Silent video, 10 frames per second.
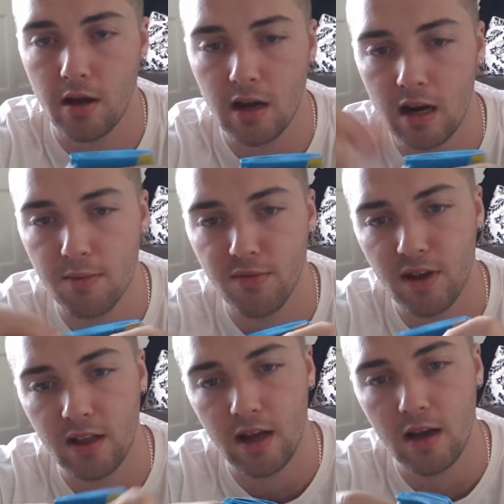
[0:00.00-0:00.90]
clip
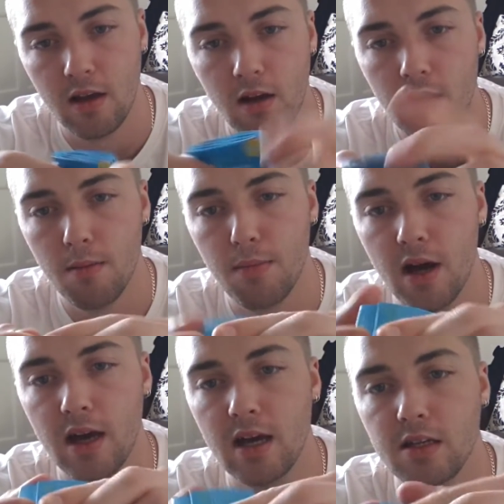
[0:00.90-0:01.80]
thing there,
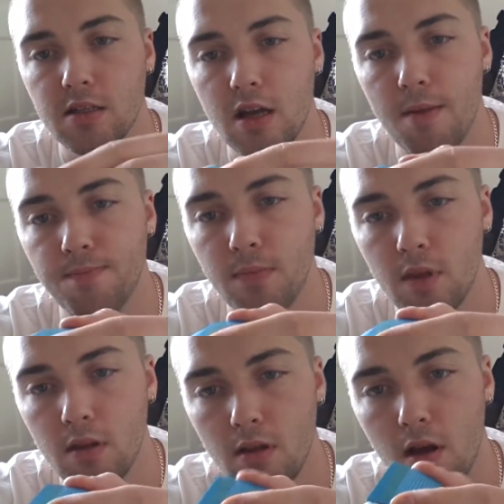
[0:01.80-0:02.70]
but it's
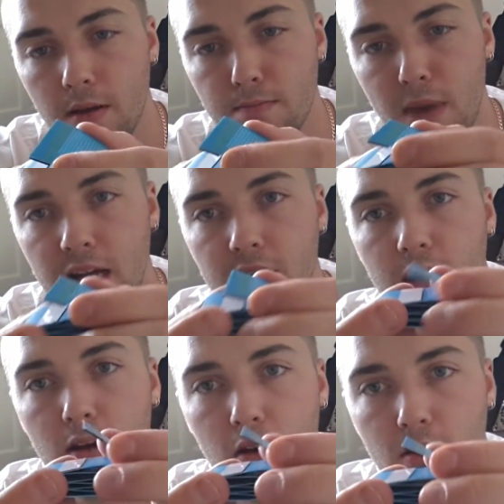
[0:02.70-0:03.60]
like
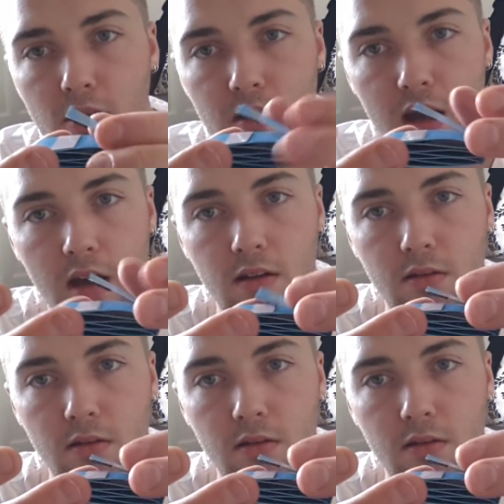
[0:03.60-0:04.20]
magnet locked there,